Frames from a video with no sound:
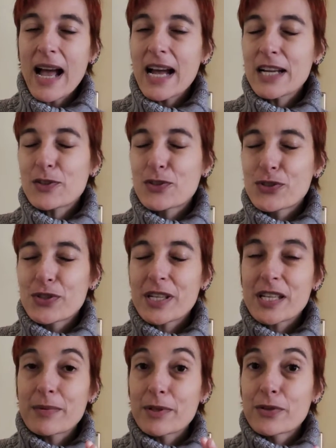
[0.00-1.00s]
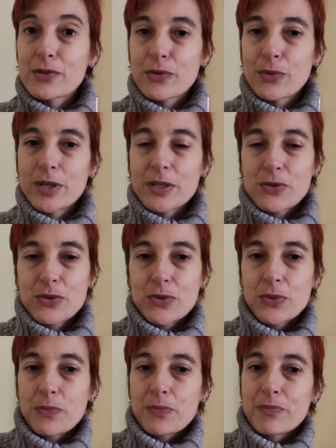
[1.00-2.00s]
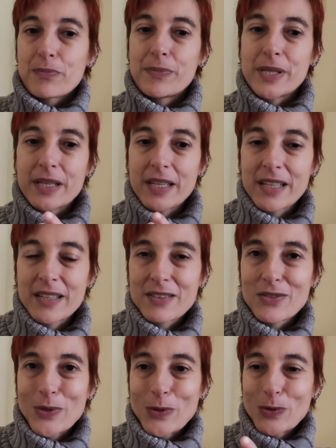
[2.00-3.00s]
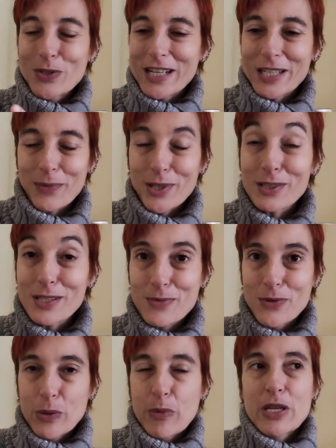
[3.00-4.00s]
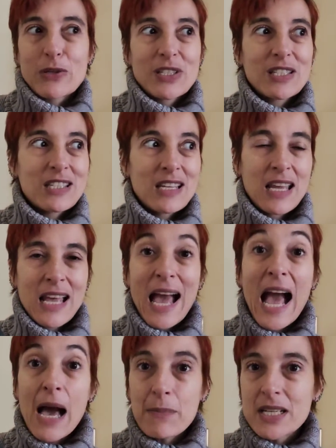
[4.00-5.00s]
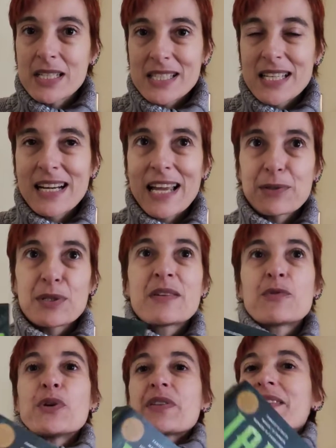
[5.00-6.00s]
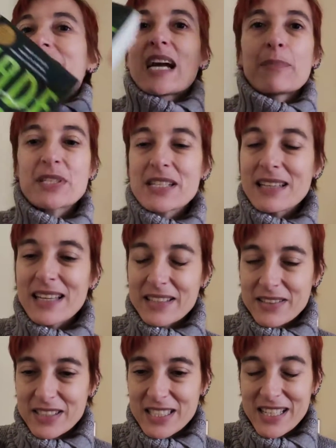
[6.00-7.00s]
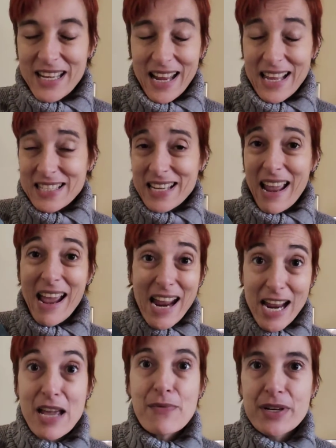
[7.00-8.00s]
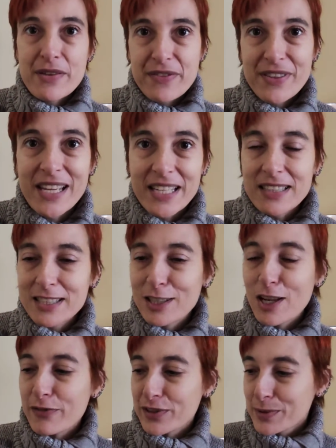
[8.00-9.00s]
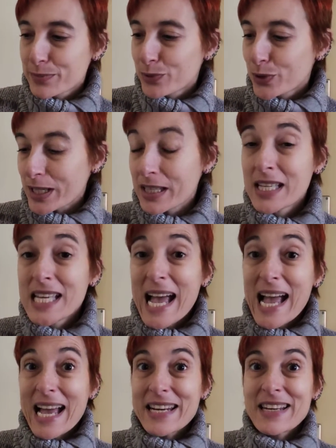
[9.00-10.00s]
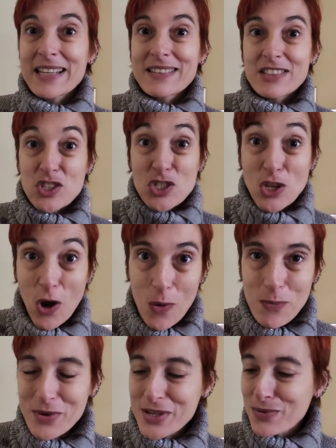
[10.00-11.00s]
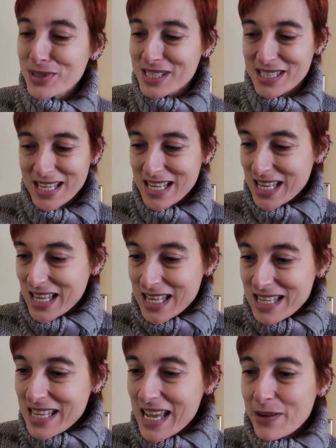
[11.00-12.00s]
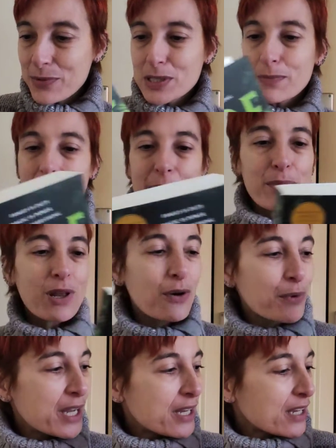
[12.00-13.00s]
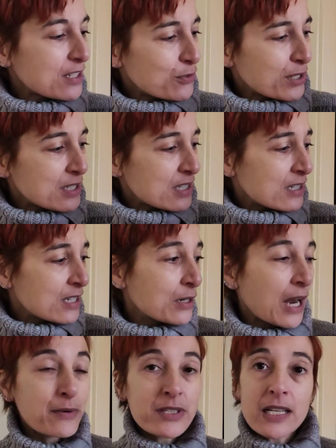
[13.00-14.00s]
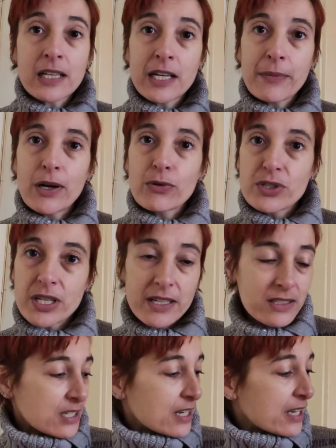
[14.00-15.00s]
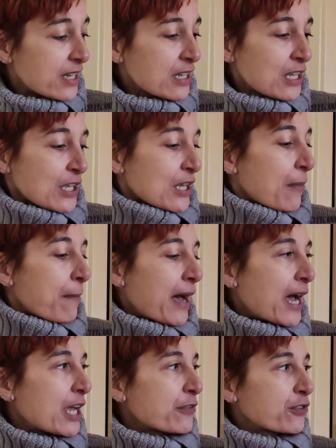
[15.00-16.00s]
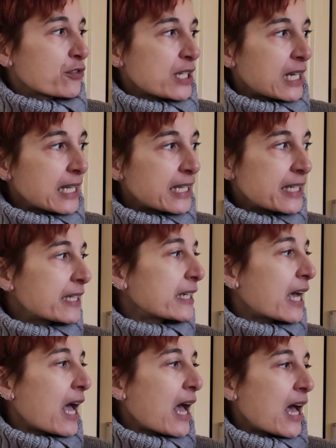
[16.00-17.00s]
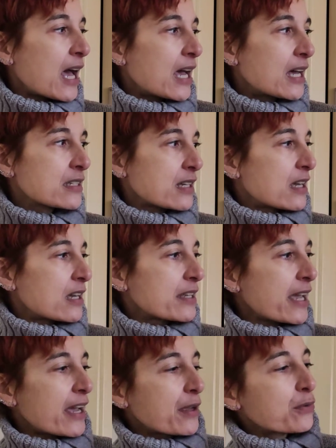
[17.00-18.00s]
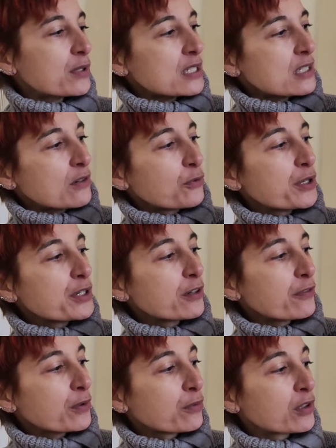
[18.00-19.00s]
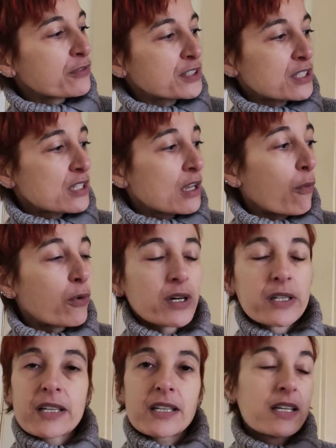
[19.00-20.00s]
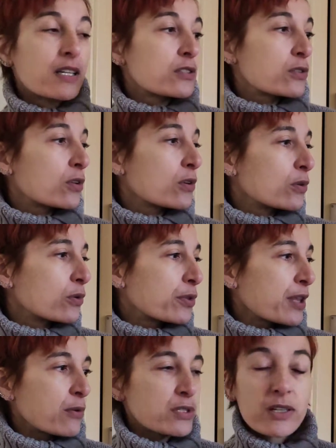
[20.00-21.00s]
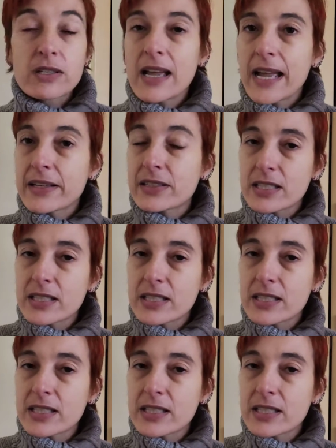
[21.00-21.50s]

I don't even know where to begin to talk about this book because it's amazing, like with capital letters, and it has everything that I love in a book and some. It was, yeah, it was mind-blowing. As you can see, I'm talking about Jade City by Fonda Lee, and uh, yeah, it was a winner of the World Fantasy Award in two thousand